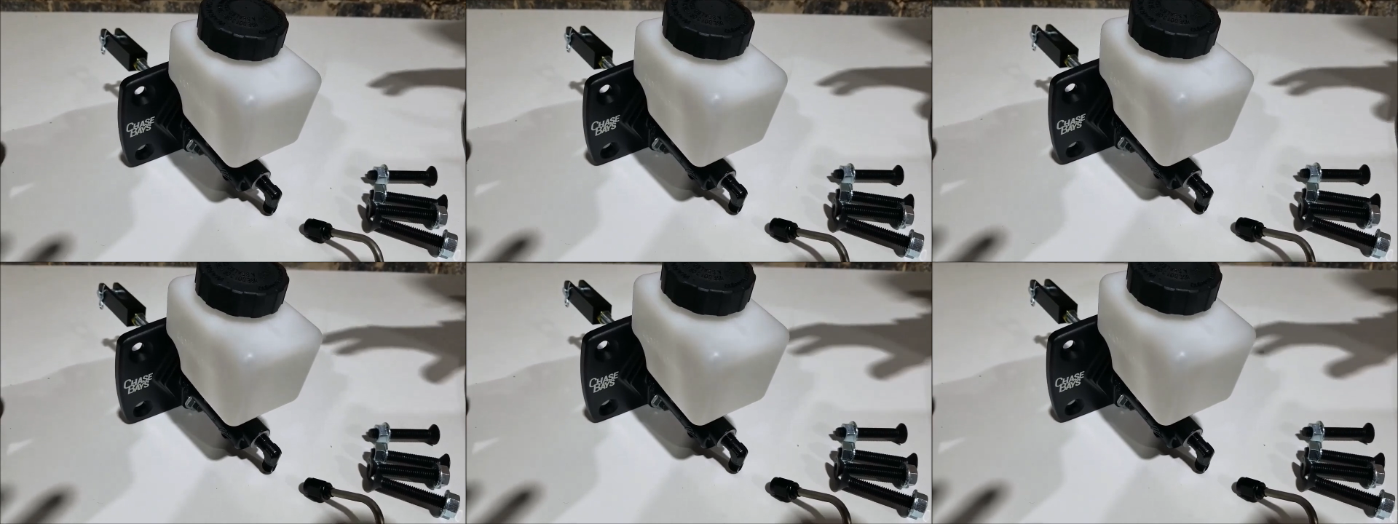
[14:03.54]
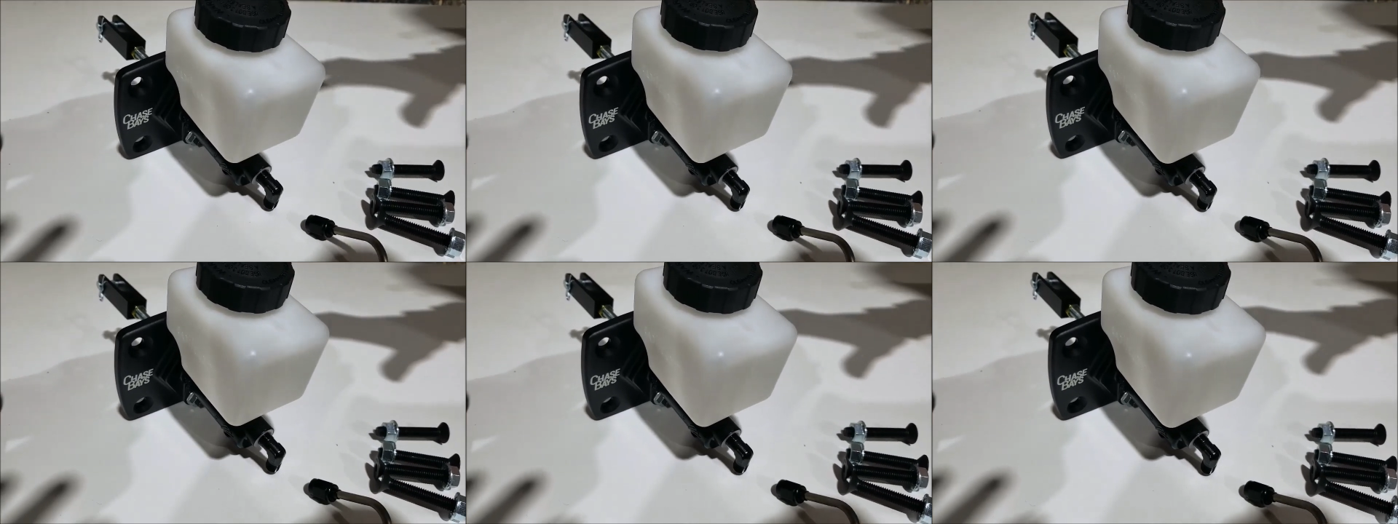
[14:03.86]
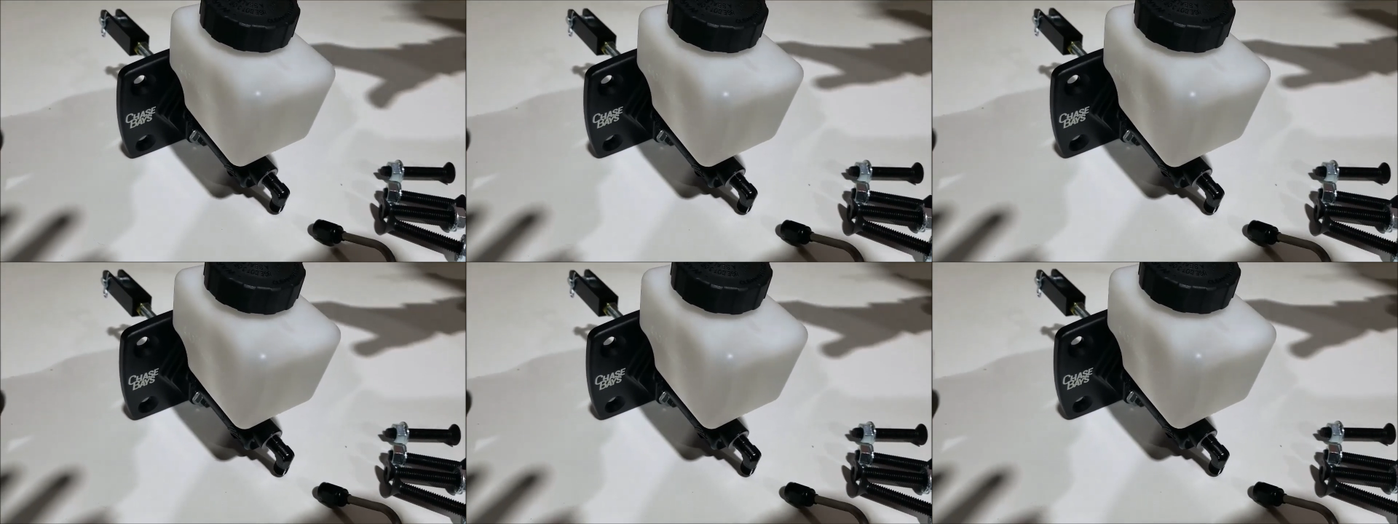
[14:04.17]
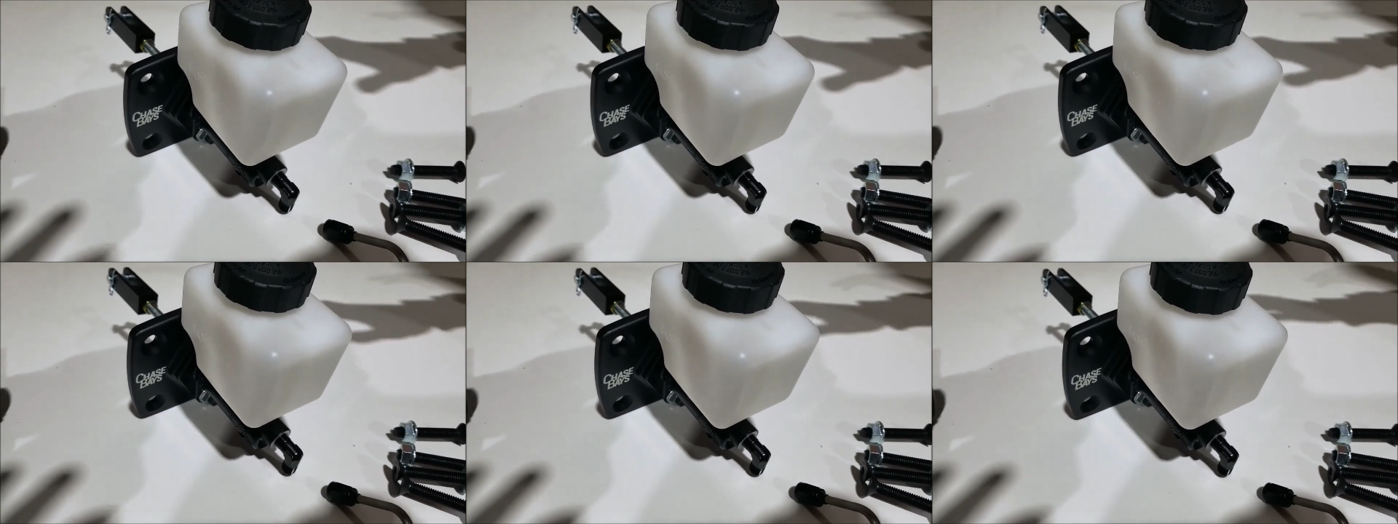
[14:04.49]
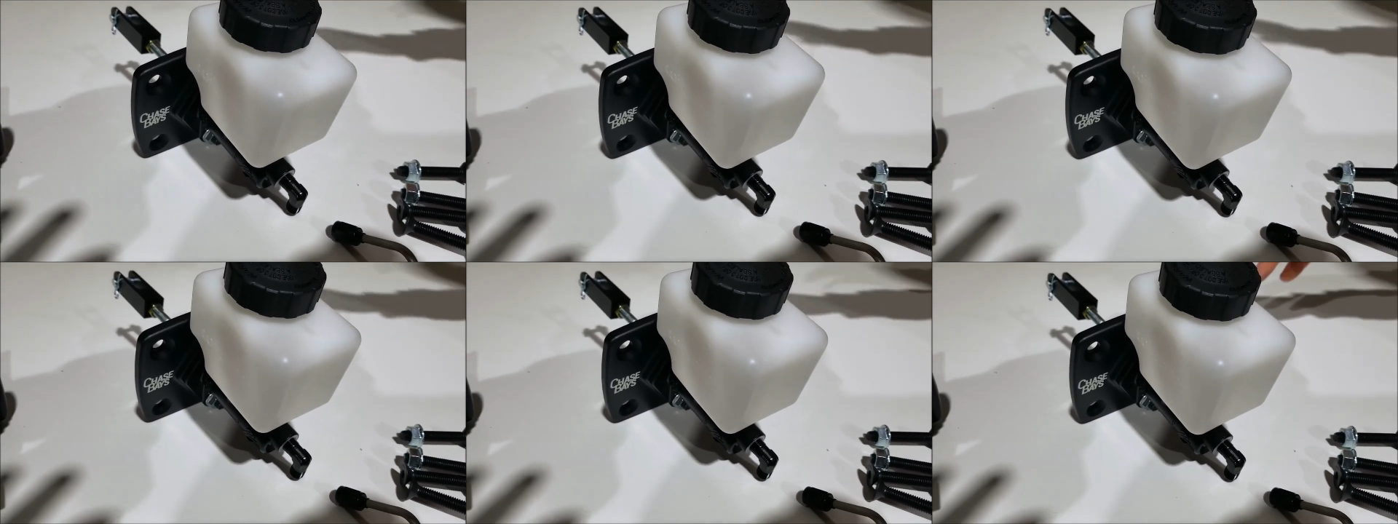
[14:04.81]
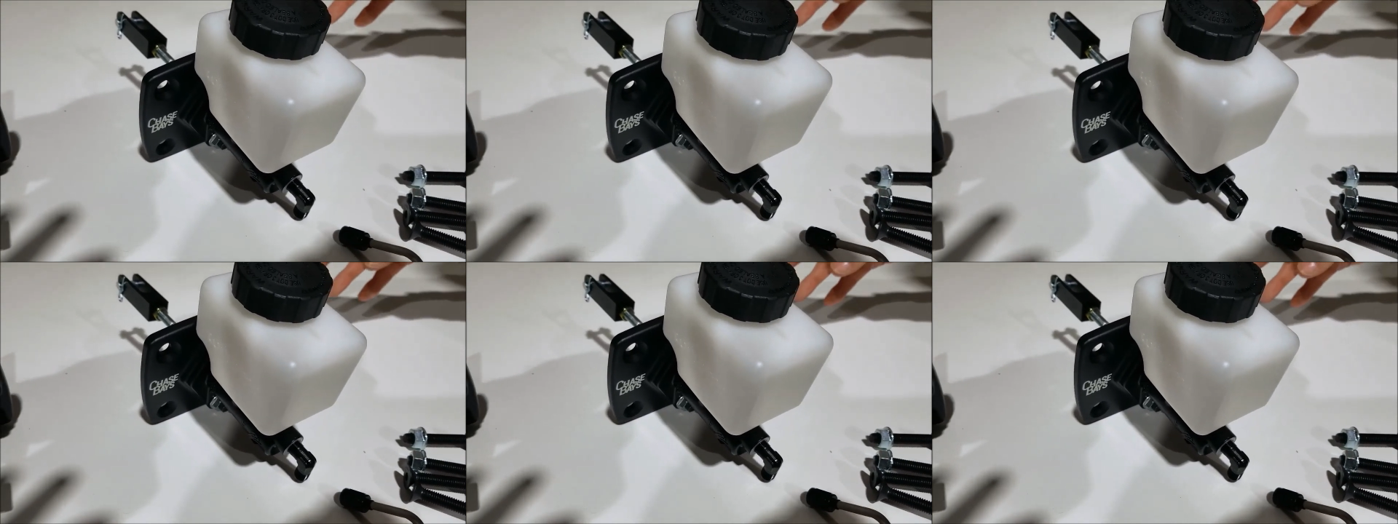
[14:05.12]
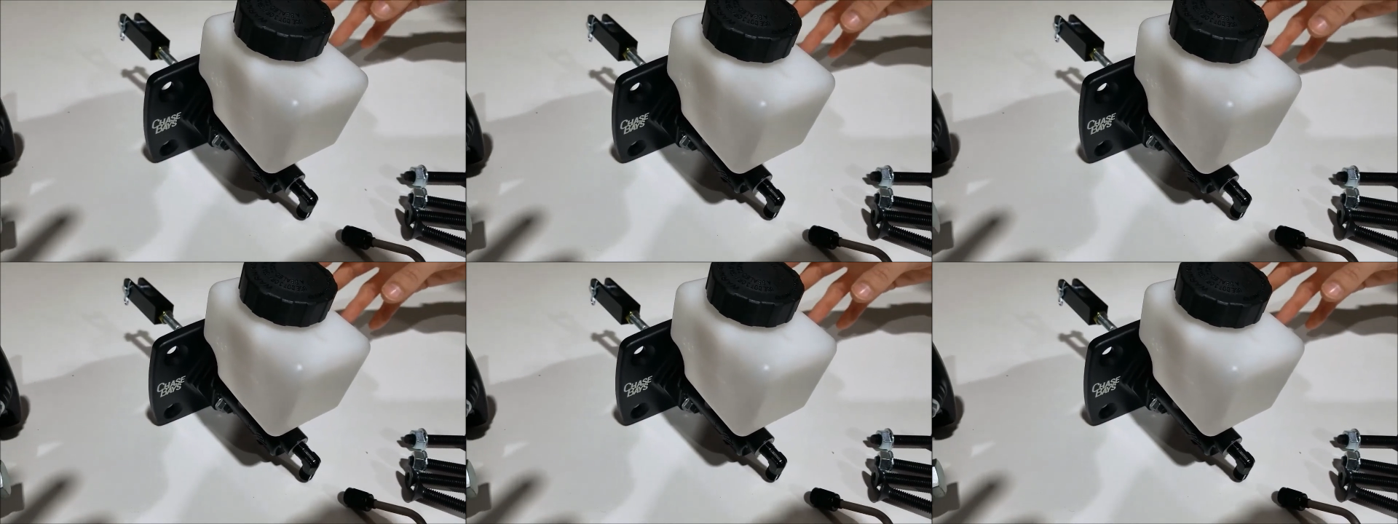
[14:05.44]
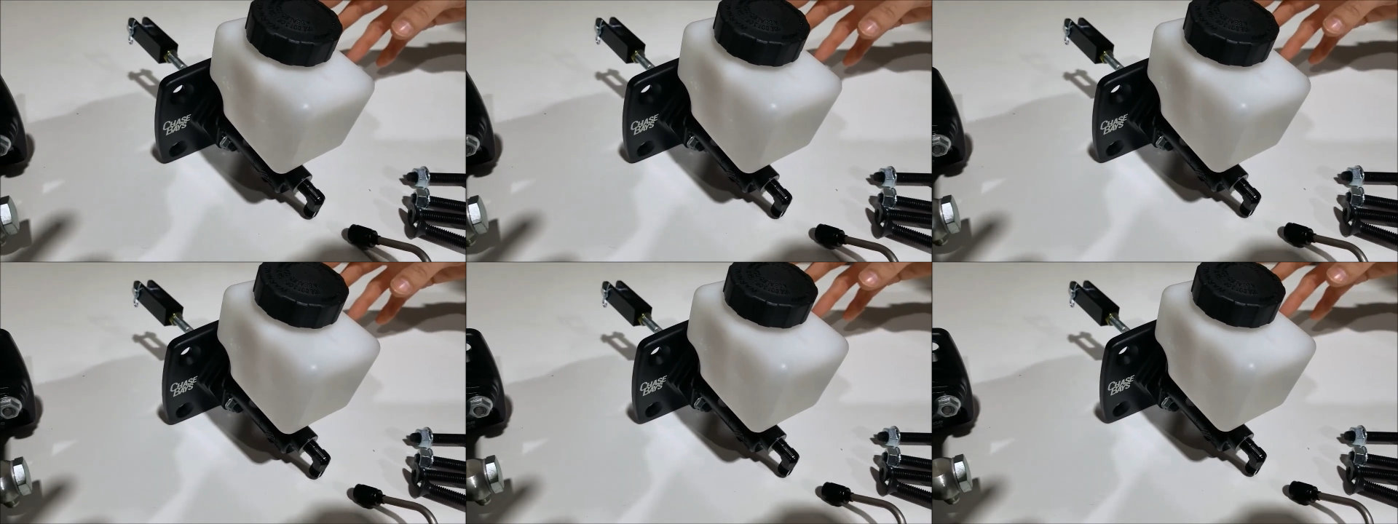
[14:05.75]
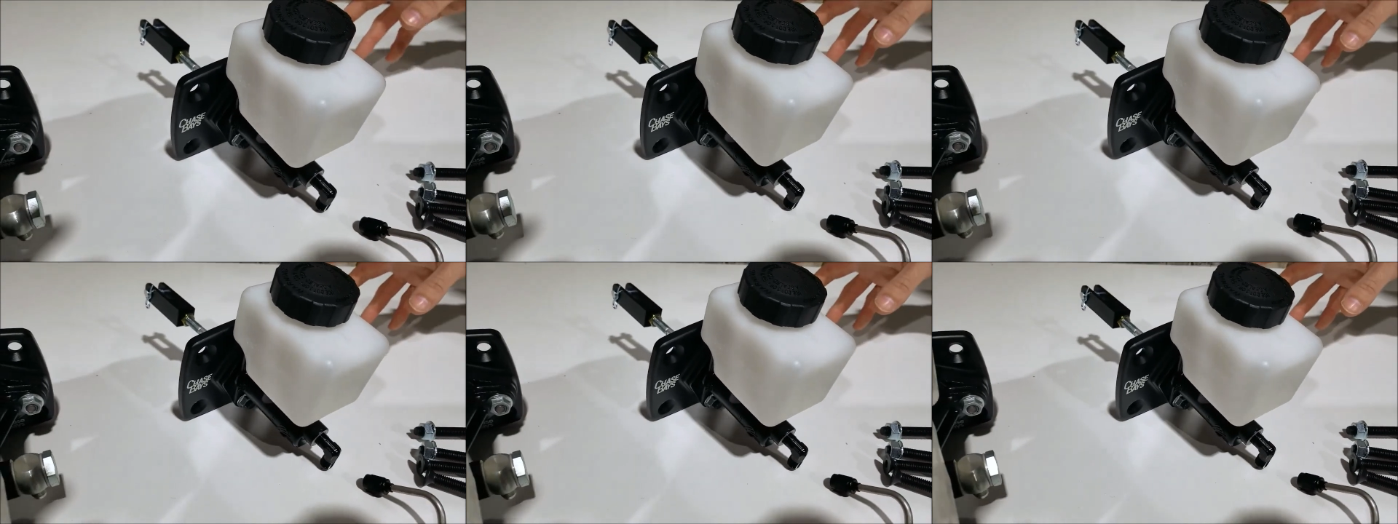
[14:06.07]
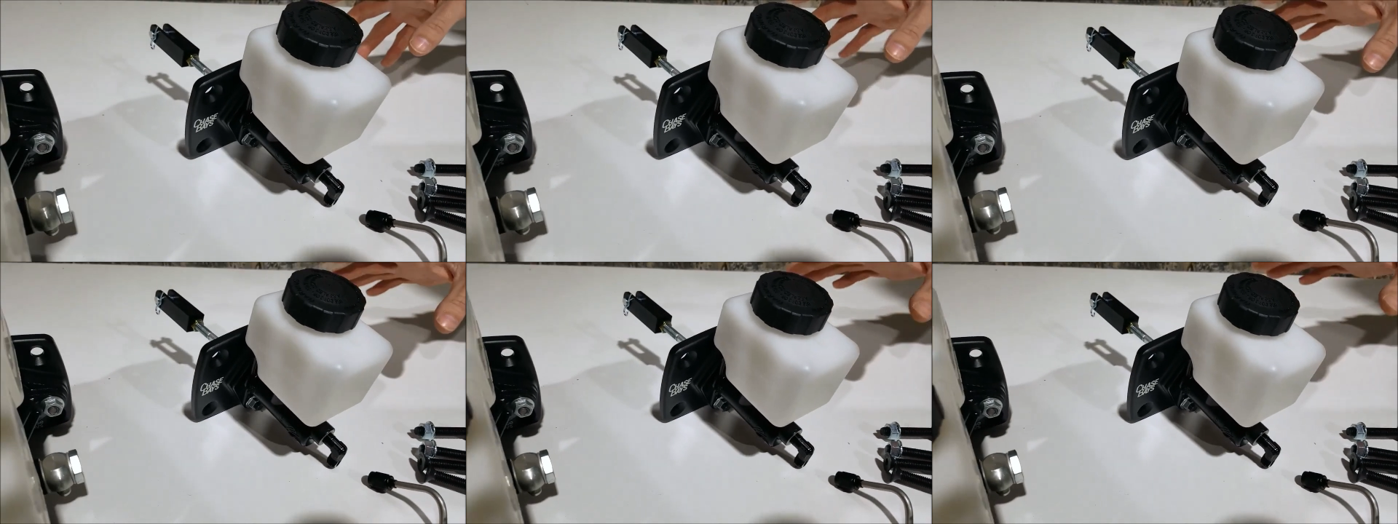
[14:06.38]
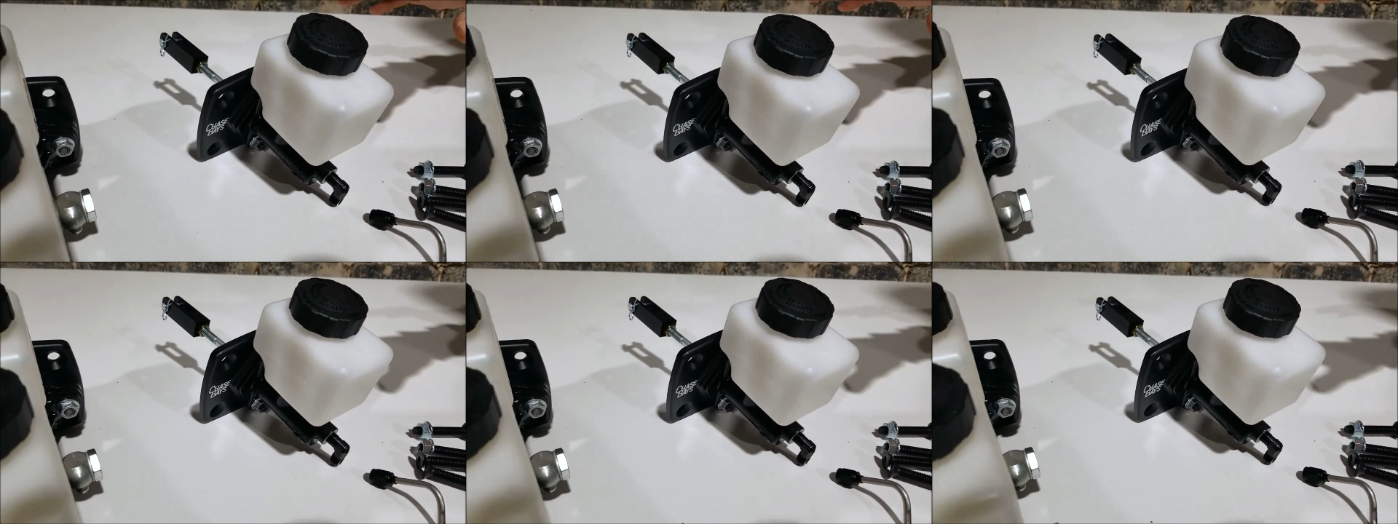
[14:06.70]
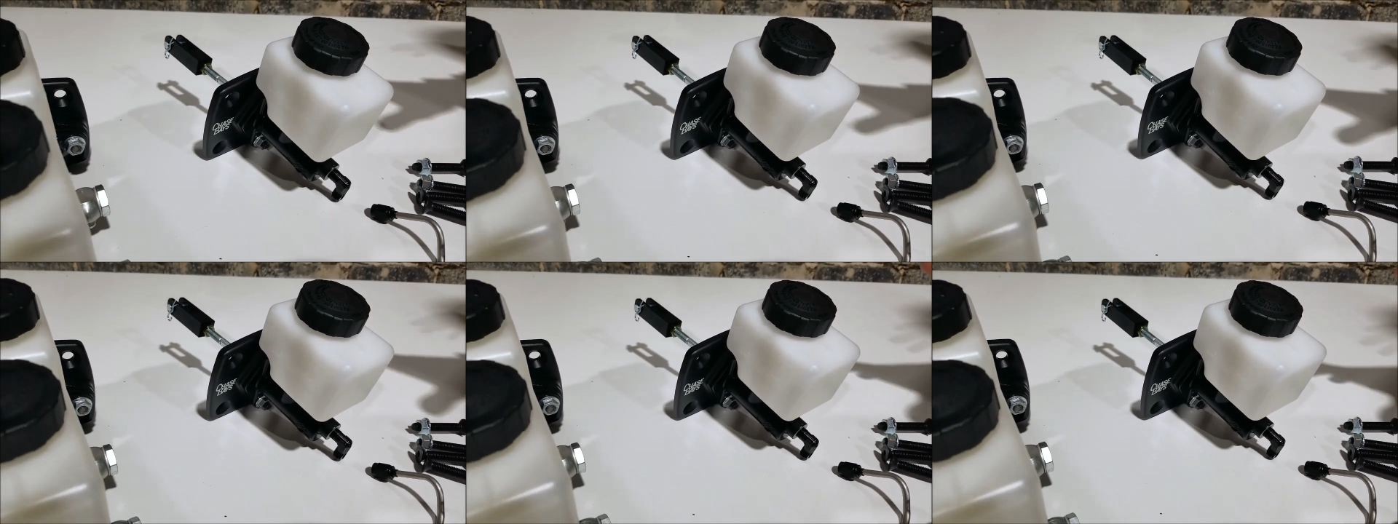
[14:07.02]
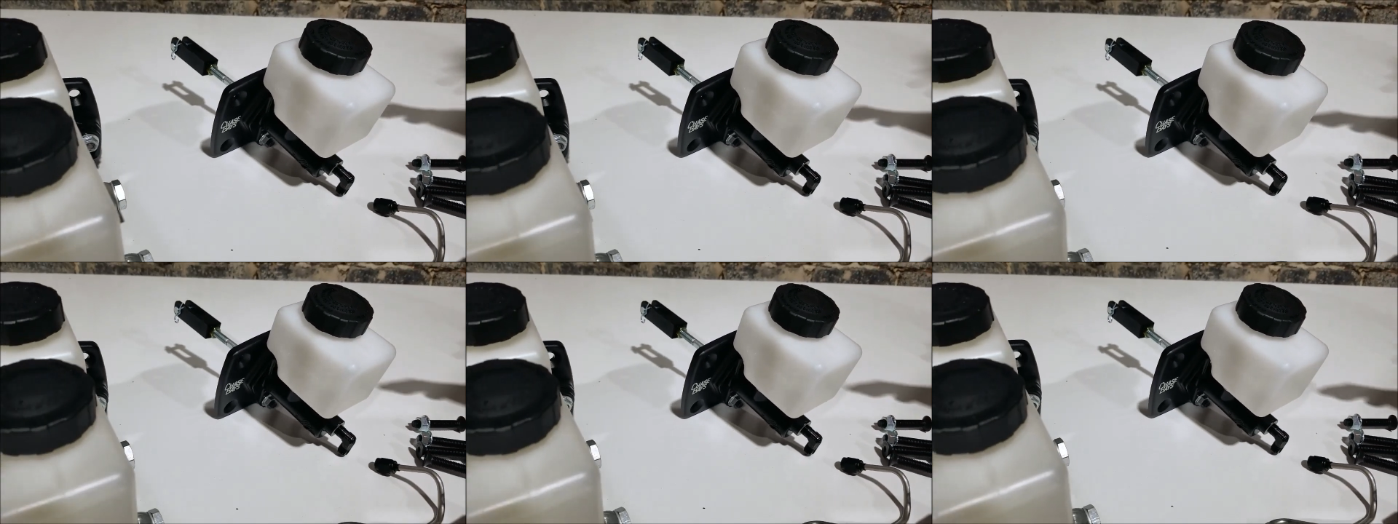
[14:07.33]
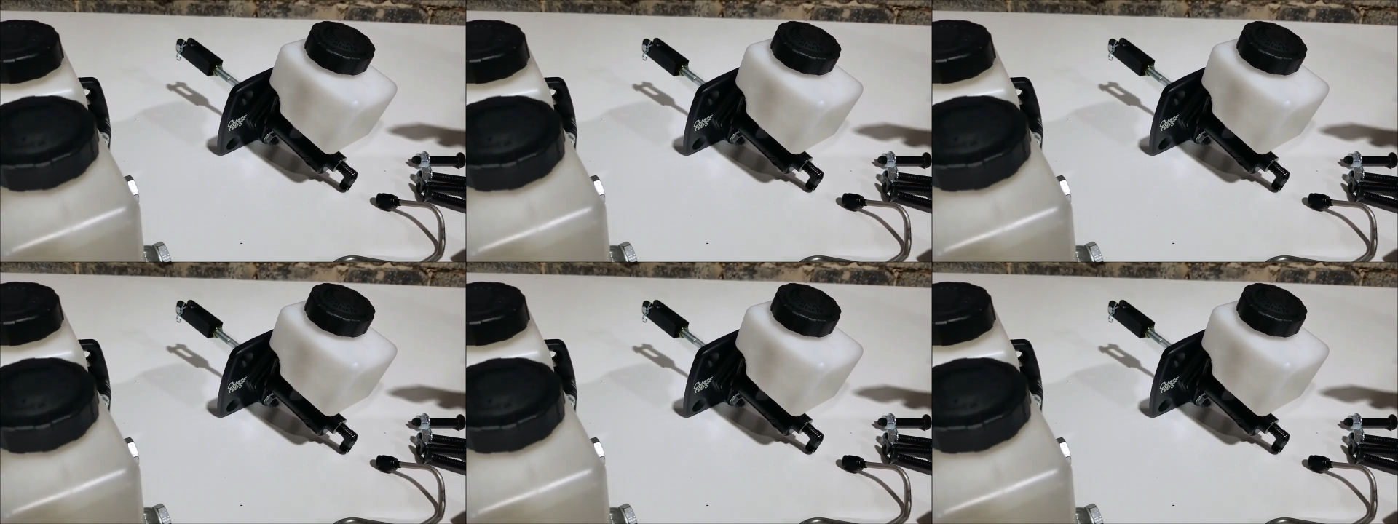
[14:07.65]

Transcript: (no speaker visible)